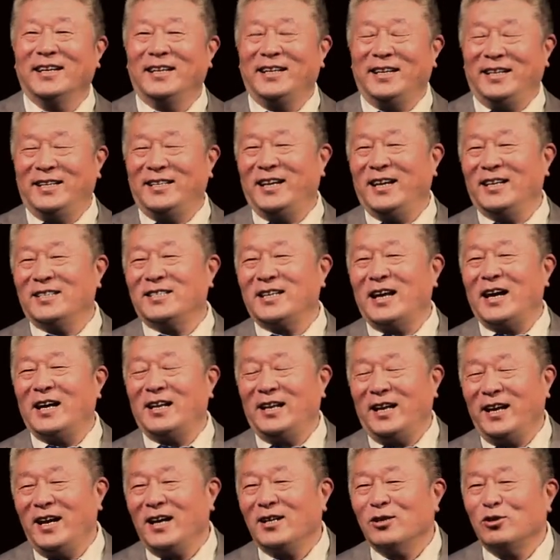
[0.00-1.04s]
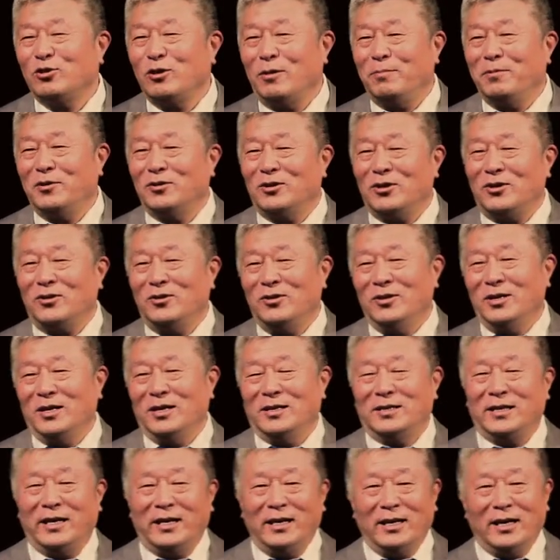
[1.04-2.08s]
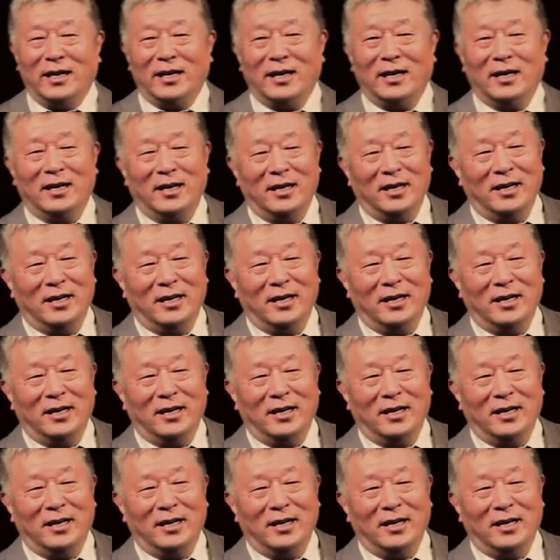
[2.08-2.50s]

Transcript: In uh, uh, the Cy Tribunal, the